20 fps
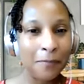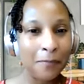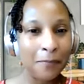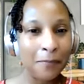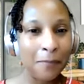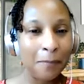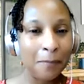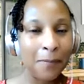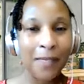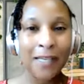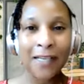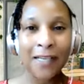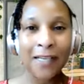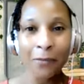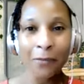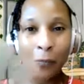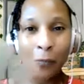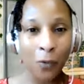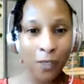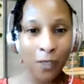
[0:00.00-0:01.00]
been
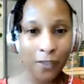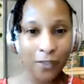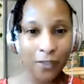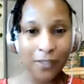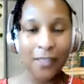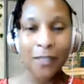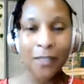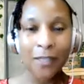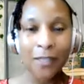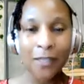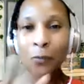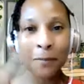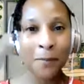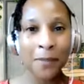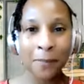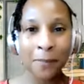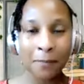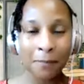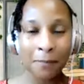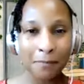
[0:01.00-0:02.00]
worse. It would have
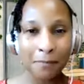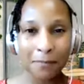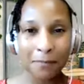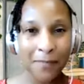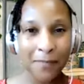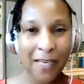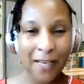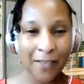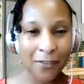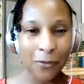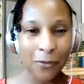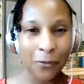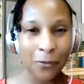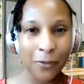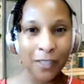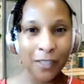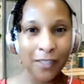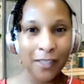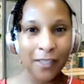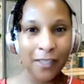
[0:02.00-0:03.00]
been not so
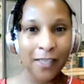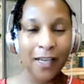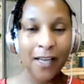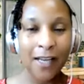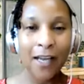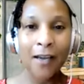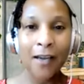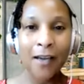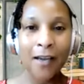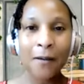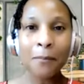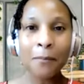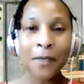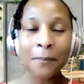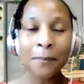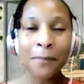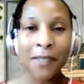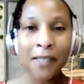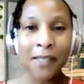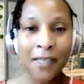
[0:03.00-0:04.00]
good.
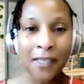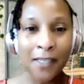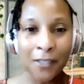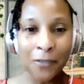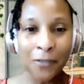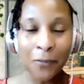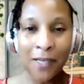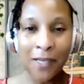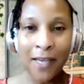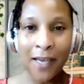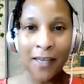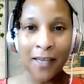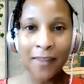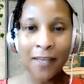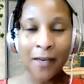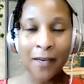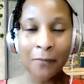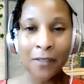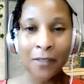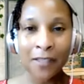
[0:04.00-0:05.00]
But because we had
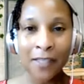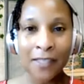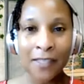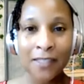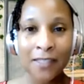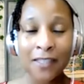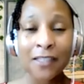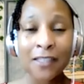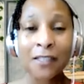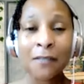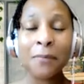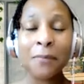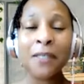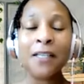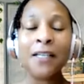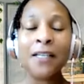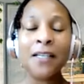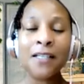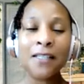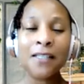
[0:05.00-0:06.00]
that relationship,
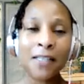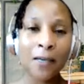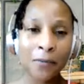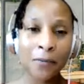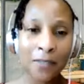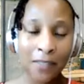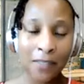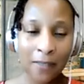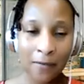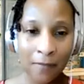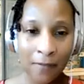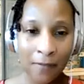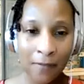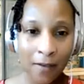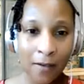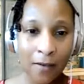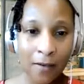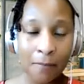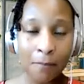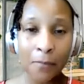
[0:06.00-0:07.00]
because I was given the
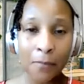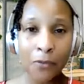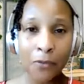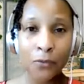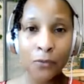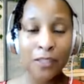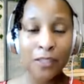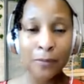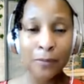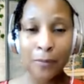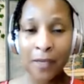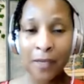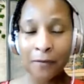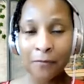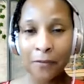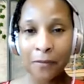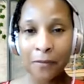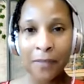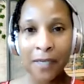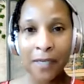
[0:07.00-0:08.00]
utmost respect
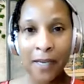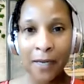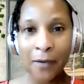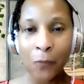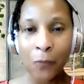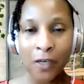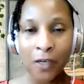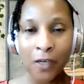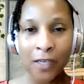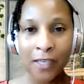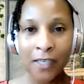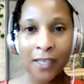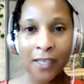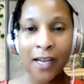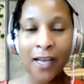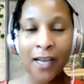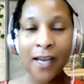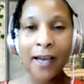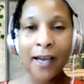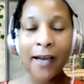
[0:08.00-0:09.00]
from day one,
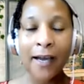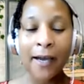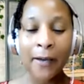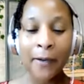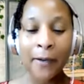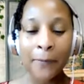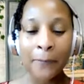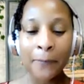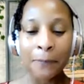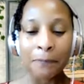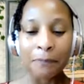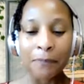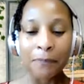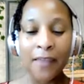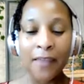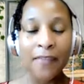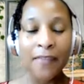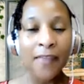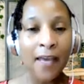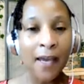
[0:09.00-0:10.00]
um,
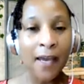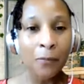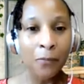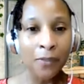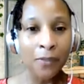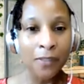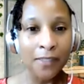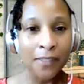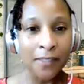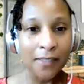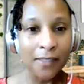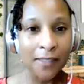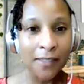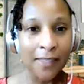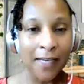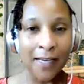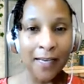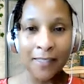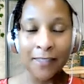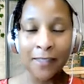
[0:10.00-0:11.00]
that was
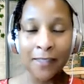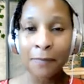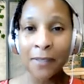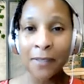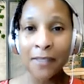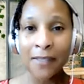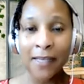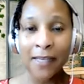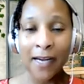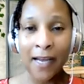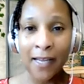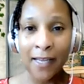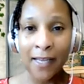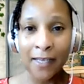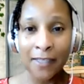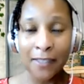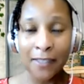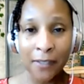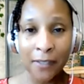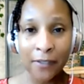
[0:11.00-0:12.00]
not something that I
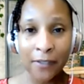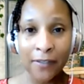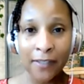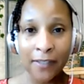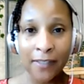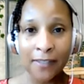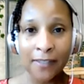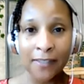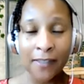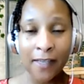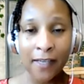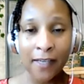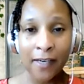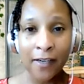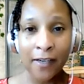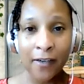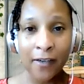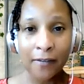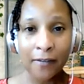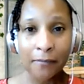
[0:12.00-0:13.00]
experienced
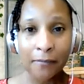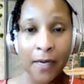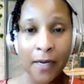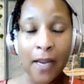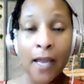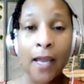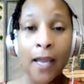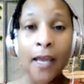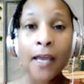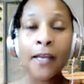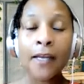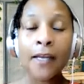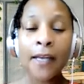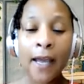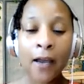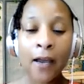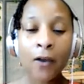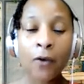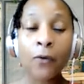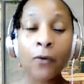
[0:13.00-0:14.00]
there.
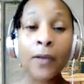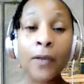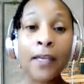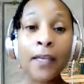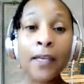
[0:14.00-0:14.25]
Now, in